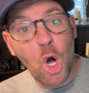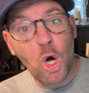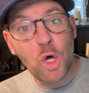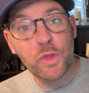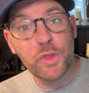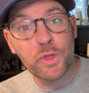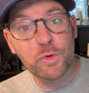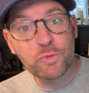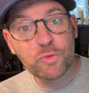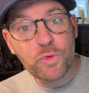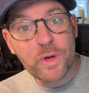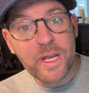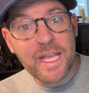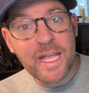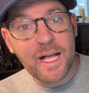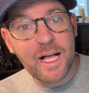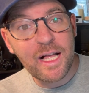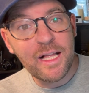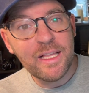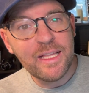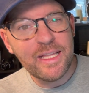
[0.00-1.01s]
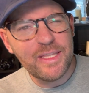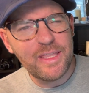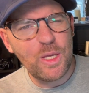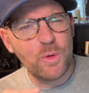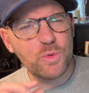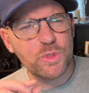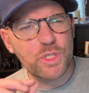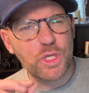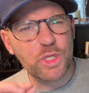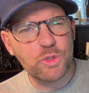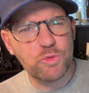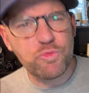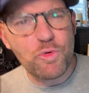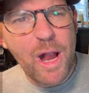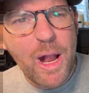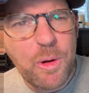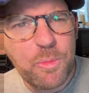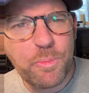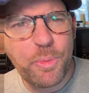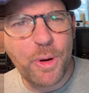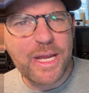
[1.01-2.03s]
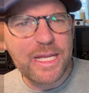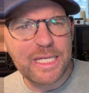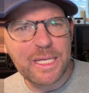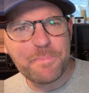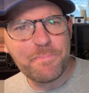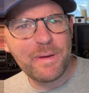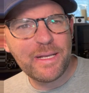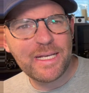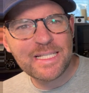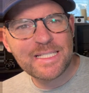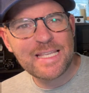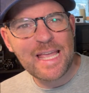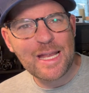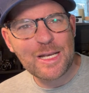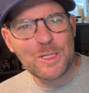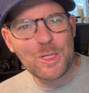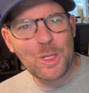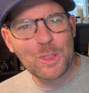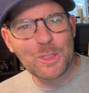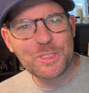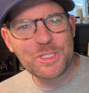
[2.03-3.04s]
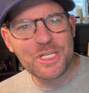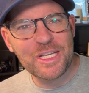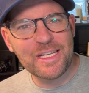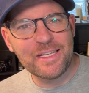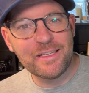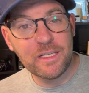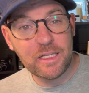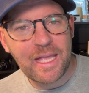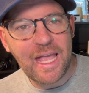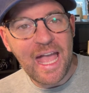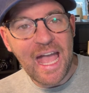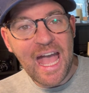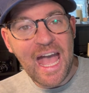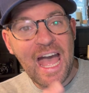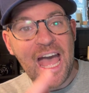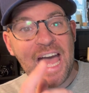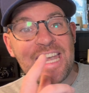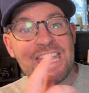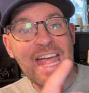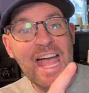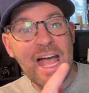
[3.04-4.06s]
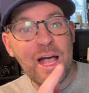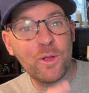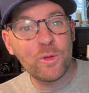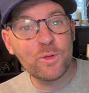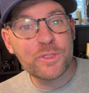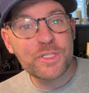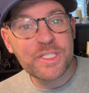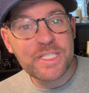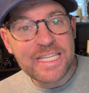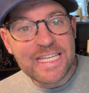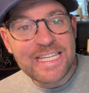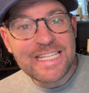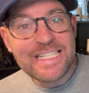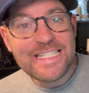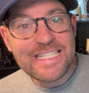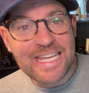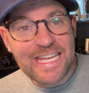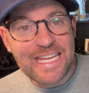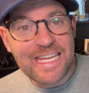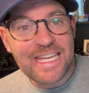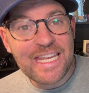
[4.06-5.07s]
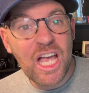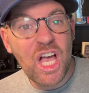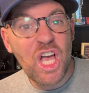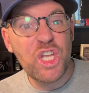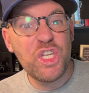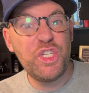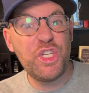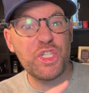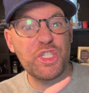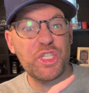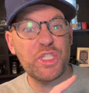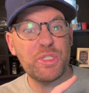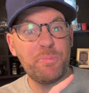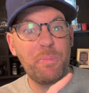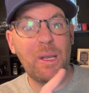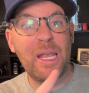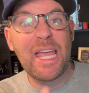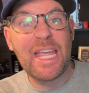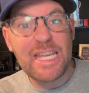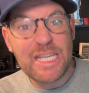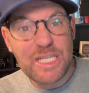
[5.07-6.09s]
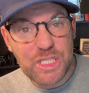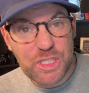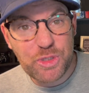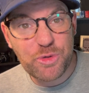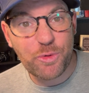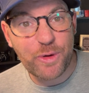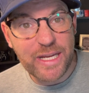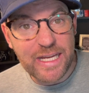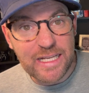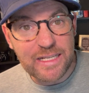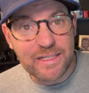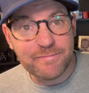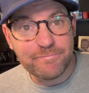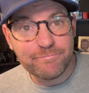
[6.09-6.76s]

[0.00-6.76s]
On the rear, there was a groundbreaking bit of technology, an LCD display screen.